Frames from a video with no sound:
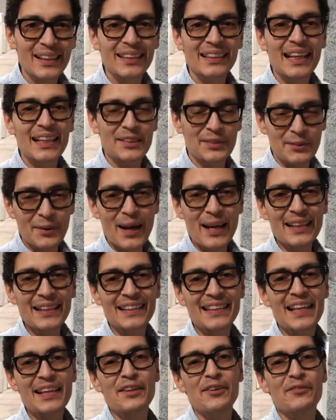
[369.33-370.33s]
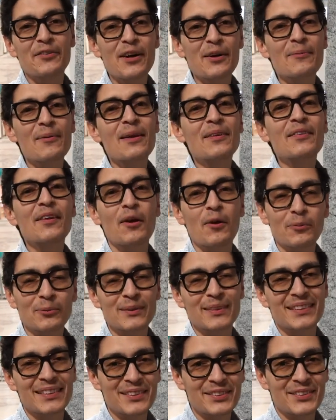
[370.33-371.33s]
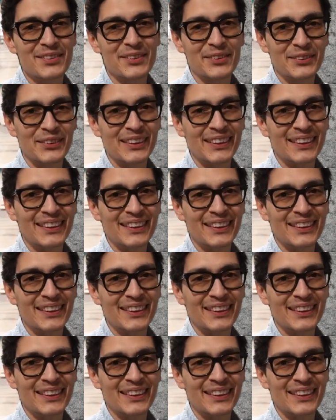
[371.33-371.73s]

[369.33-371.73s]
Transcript: That's right. Thank you very much and hope to see you soon.